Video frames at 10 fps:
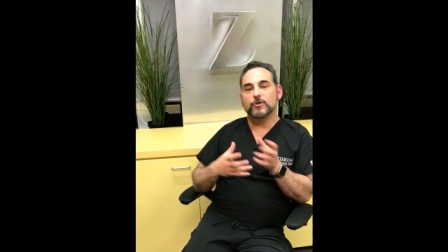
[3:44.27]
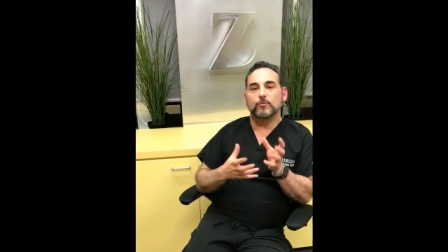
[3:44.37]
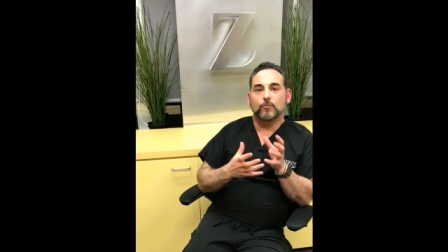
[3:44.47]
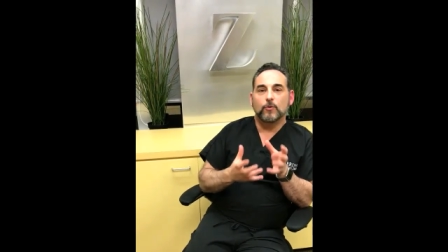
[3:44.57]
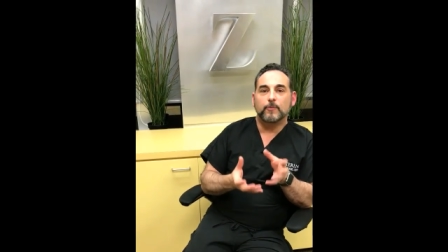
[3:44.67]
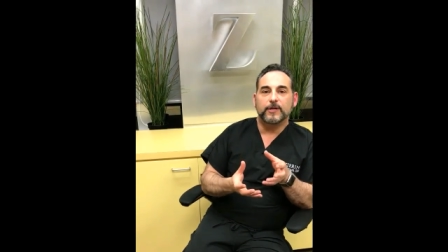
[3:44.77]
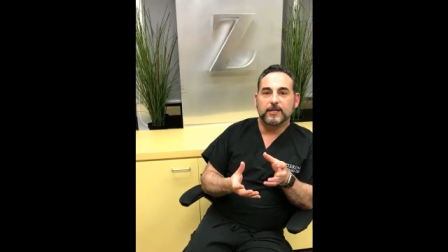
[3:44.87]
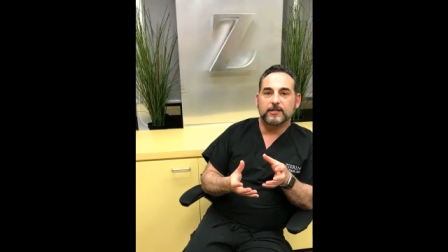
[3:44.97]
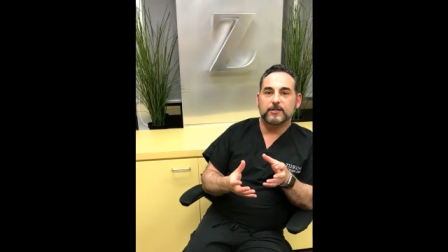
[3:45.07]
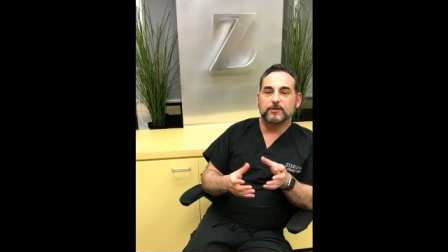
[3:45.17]
So
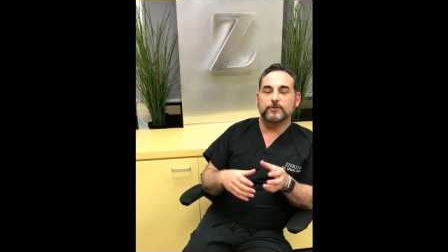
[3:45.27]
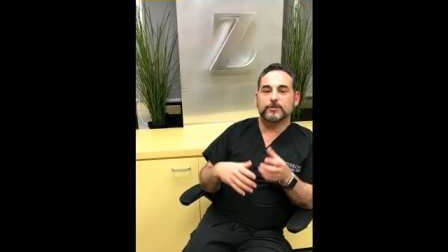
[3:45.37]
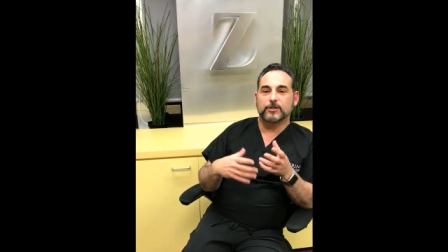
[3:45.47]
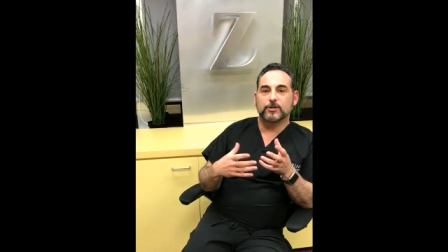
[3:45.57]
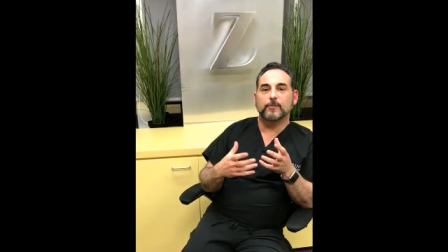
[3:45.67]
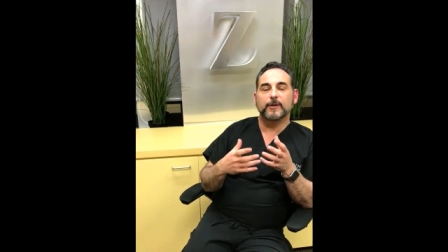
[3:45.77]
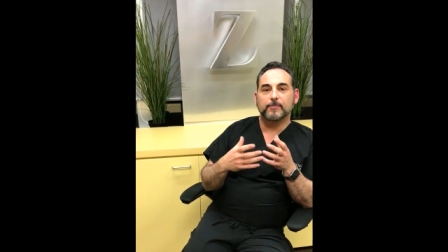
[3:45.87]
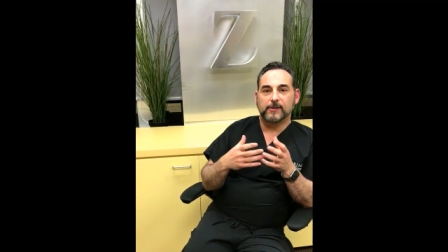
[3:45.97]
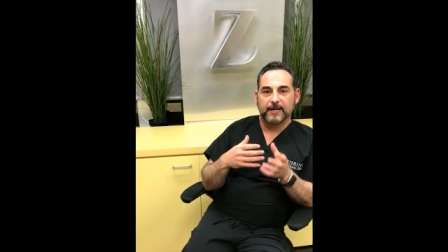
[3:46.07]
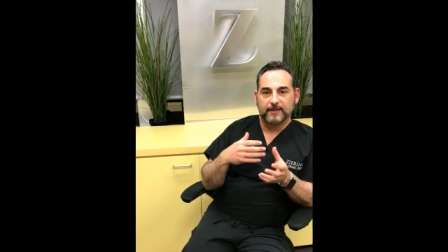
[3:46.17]
what we need to do is
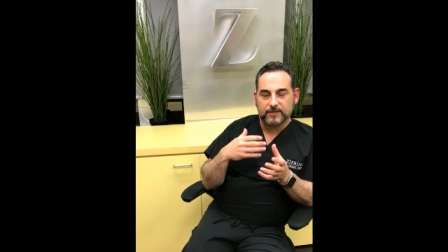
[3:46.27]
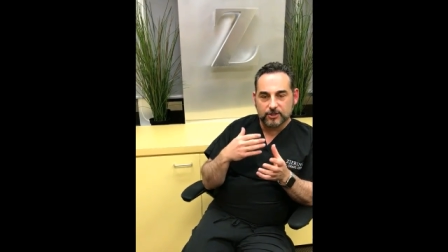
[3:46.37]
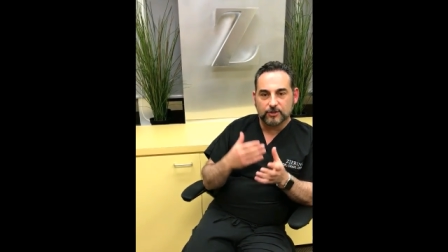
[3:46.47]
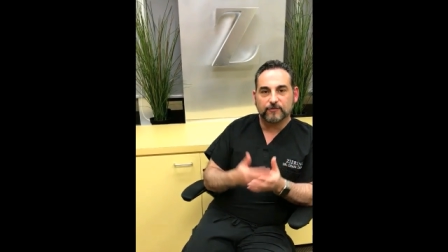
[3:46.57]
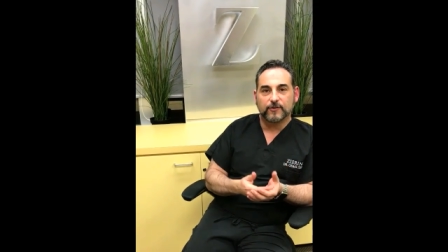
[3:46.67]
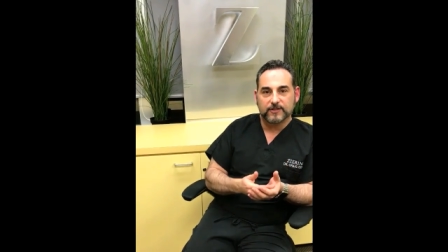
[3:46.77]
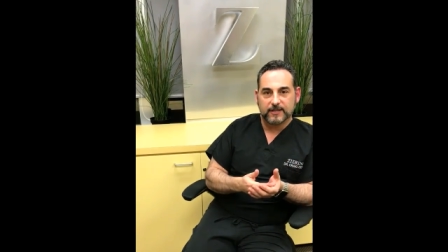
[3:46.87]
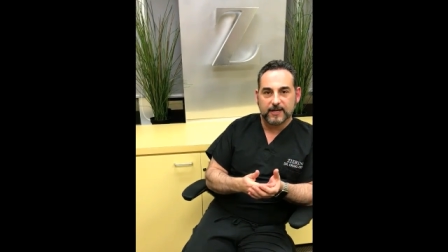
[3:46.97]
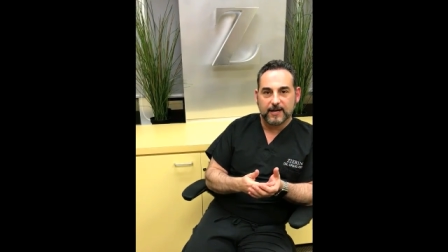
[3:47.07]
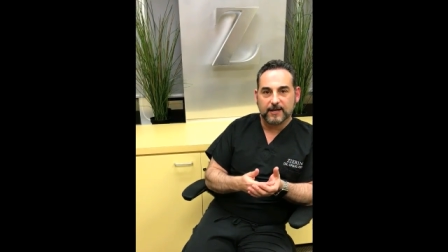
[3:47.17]
determine a plan that's good
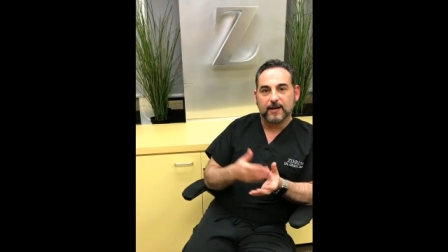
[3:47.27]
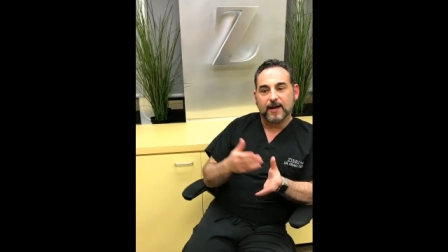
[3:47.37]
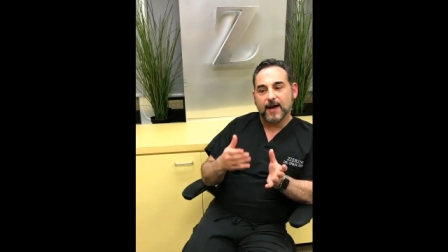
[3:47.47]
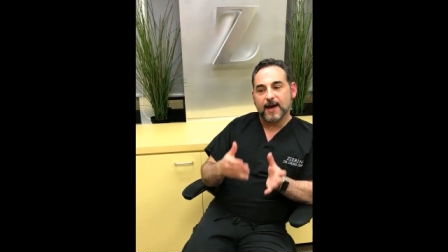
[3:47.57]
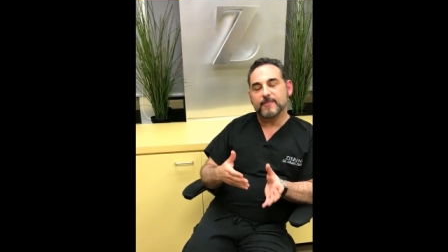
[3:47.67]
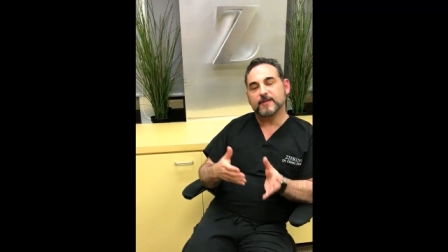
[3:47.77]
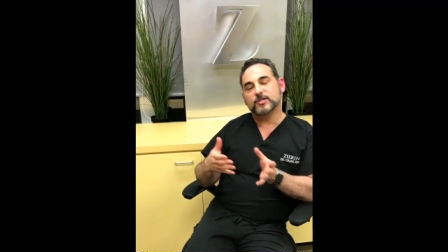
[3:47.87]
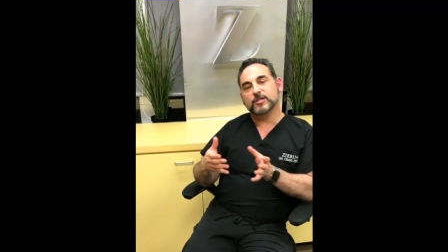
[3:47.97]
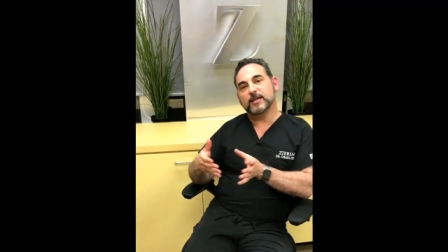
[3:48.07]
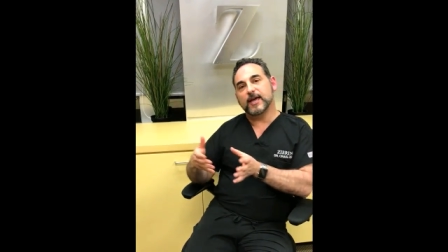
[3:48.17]
for today
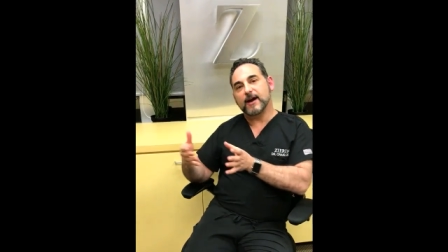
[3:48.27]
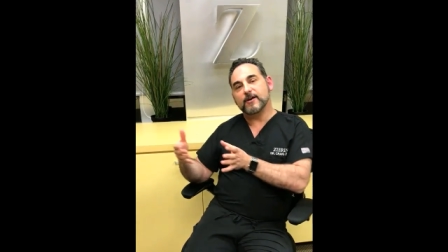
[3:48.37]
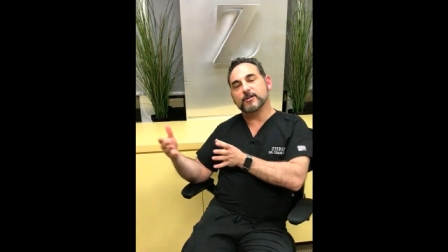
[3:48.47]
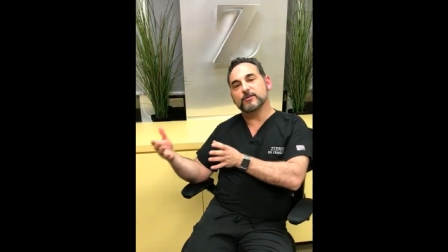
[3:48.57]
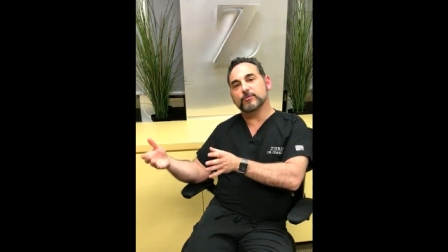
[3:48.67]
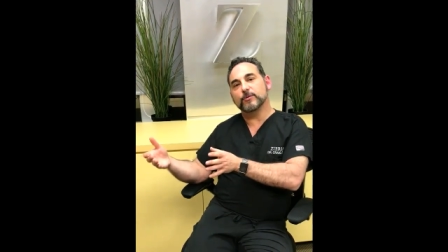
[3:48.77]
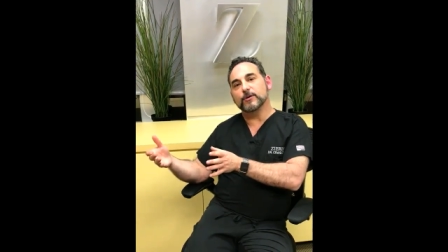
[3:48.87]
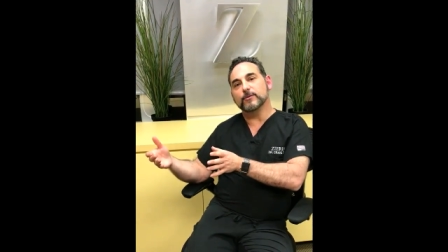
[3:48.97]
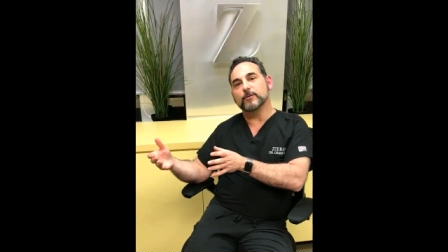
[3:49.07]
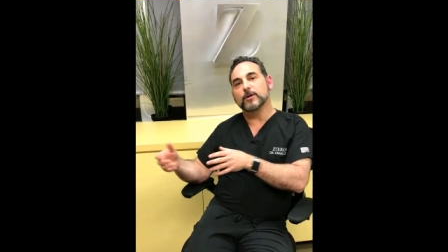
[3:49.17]
and that's going to carry you
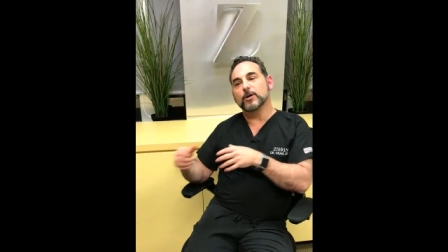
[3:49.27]
through.